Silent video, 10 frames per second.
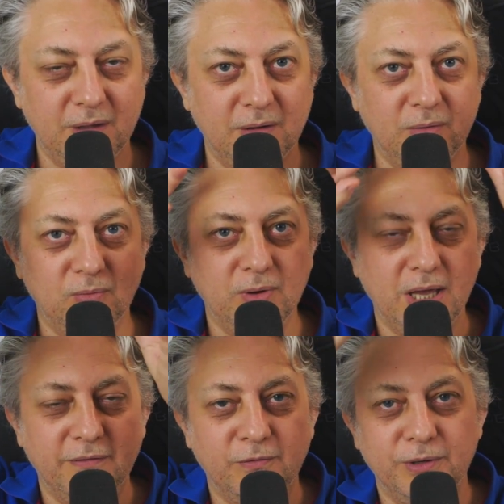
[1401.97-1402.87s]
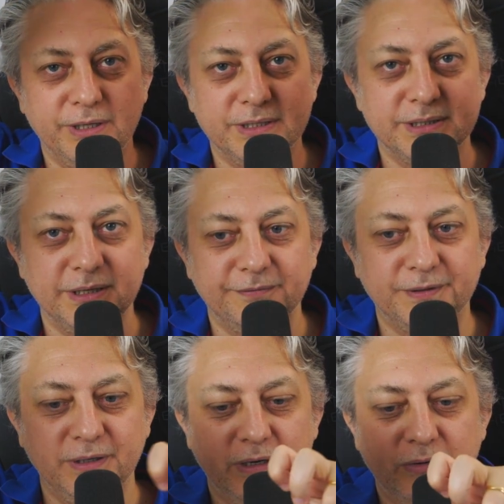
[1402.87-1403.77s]
we have all these
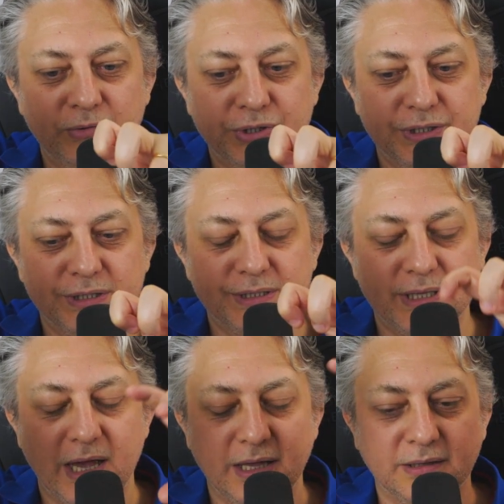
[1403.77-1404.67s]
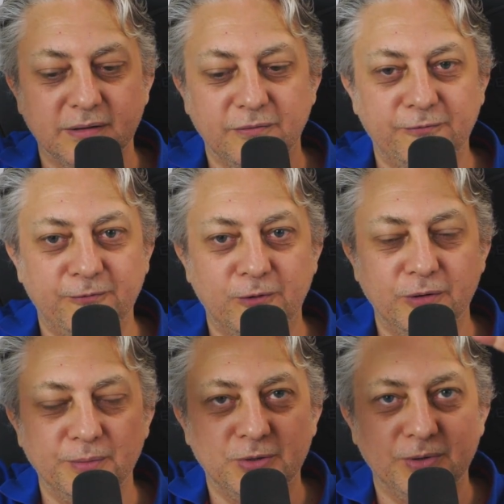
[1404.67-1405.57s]
different notions that
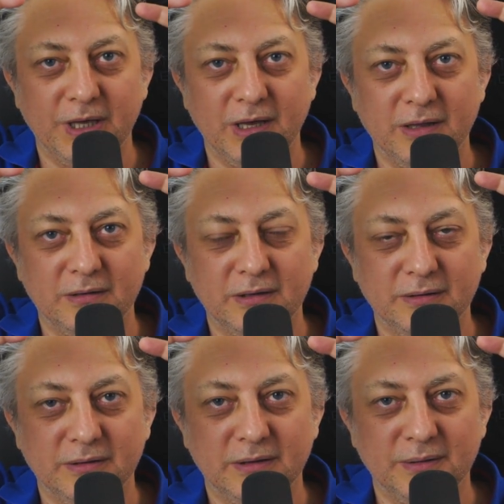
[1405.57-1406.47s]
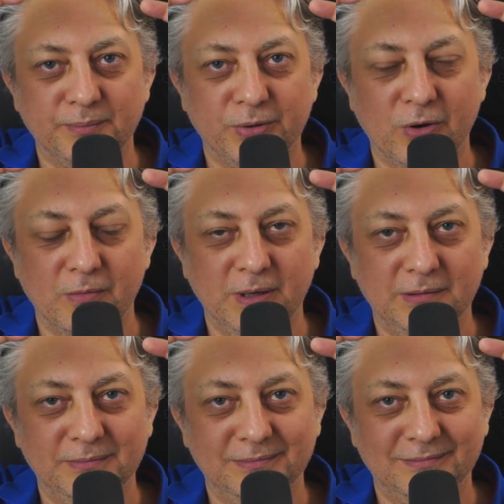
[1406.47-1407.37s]
form together the
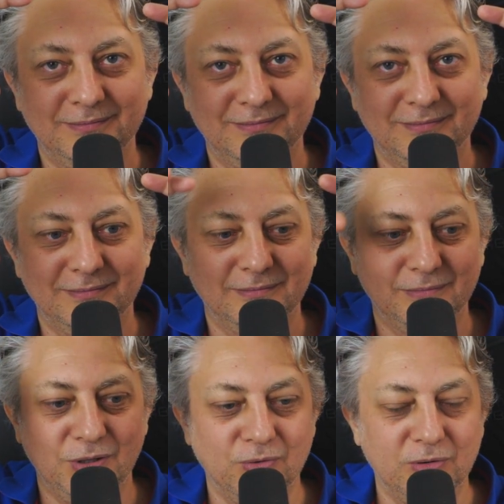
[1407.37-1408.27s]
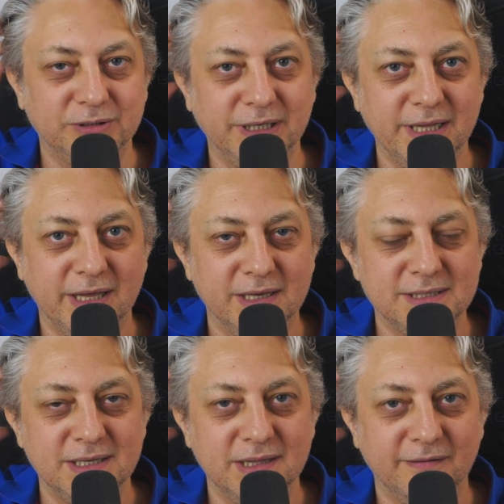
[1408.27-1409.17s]
problem. You already can
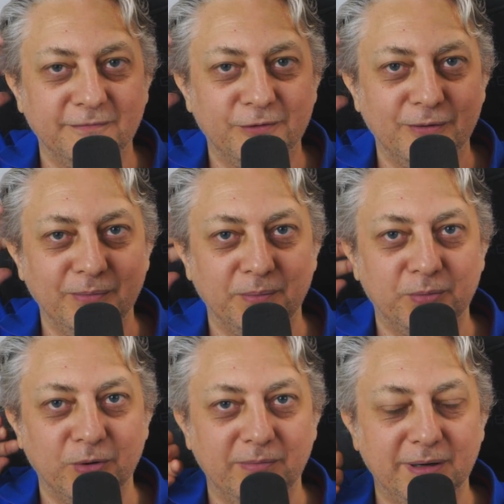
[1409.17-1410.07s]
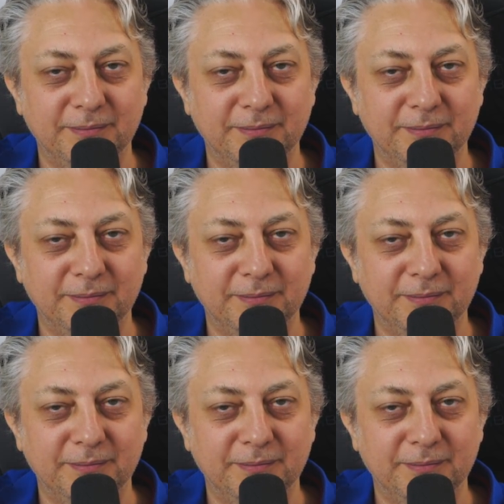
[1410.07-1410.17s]
see them from the problem,